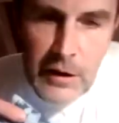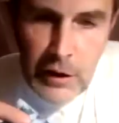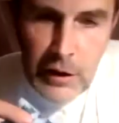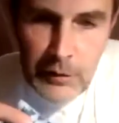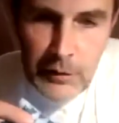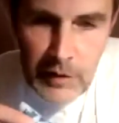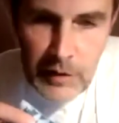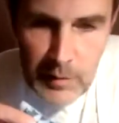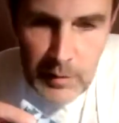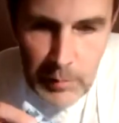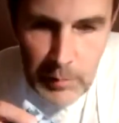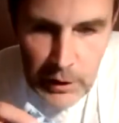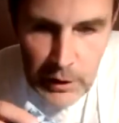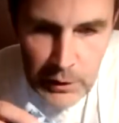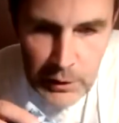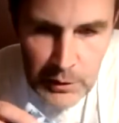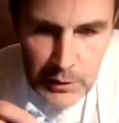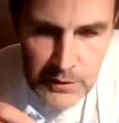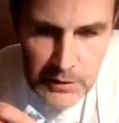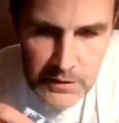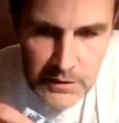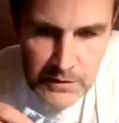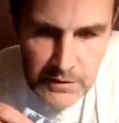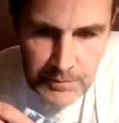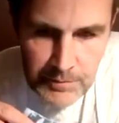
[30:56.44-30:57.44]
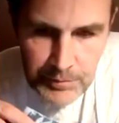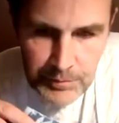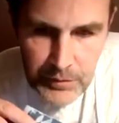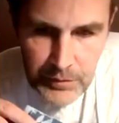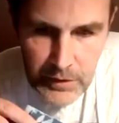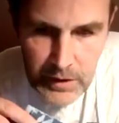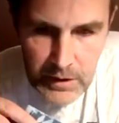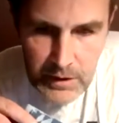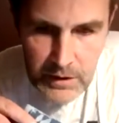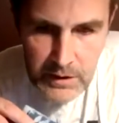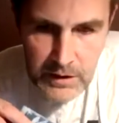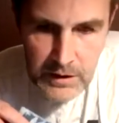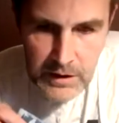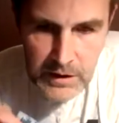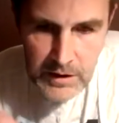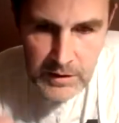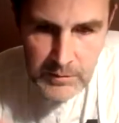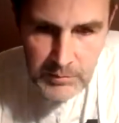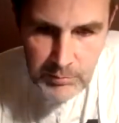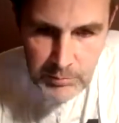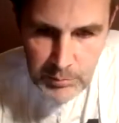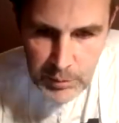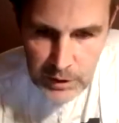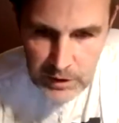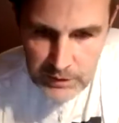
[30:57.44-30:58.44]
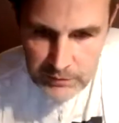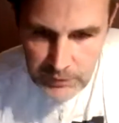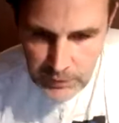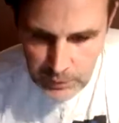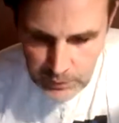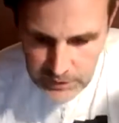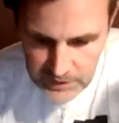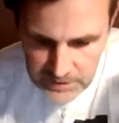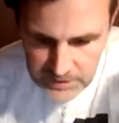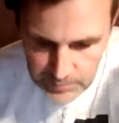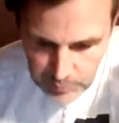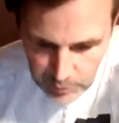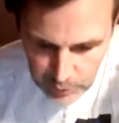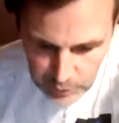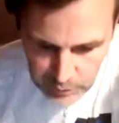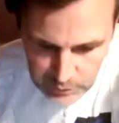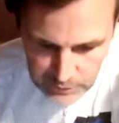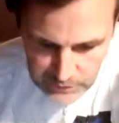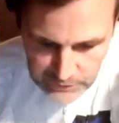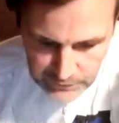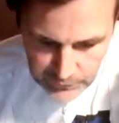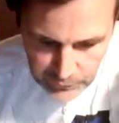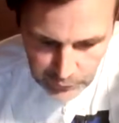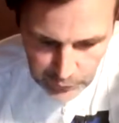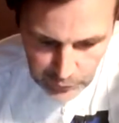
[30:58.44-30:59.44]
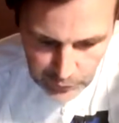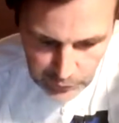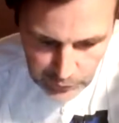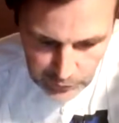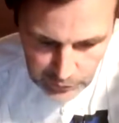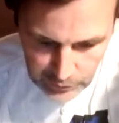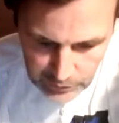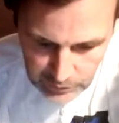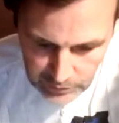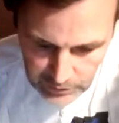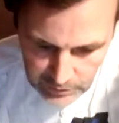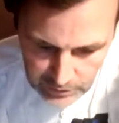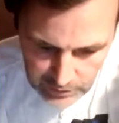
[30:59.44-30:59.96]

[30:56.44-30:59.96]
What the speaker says: lovely blues, but if you expose for,